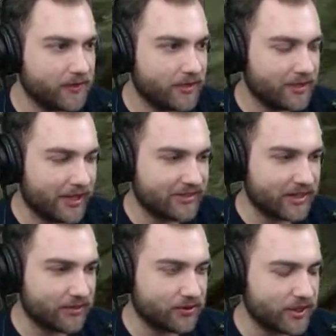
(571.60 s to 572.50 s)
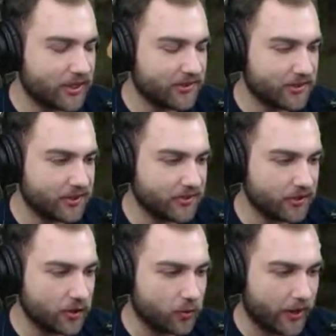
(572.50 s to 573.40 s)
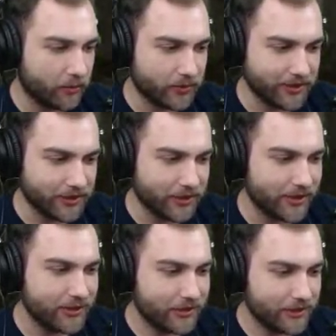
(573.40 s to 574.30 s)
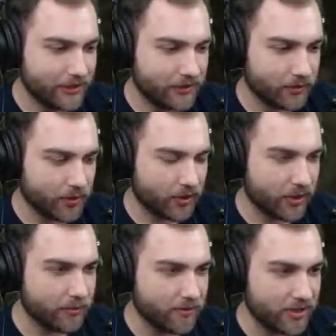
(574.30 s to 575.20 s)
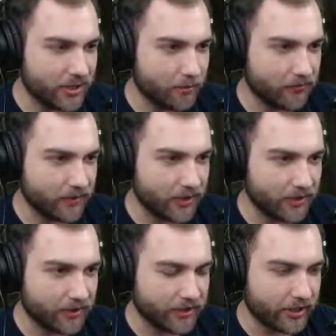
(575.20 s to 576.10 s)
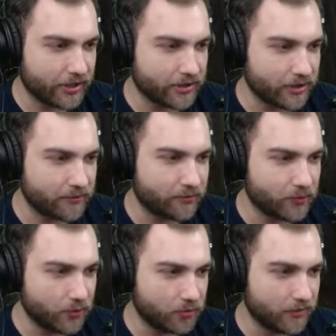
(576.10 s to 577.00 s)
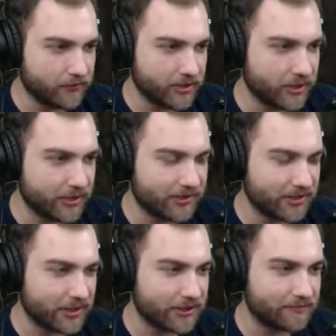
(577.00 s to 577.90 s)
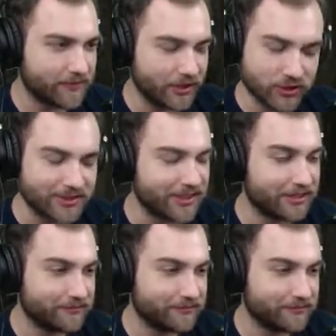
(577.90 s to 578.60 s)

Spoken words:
That said, Leon still doesn't know that we're here, so we are gonna be meeting up with another character who is with Leon instead, I should say.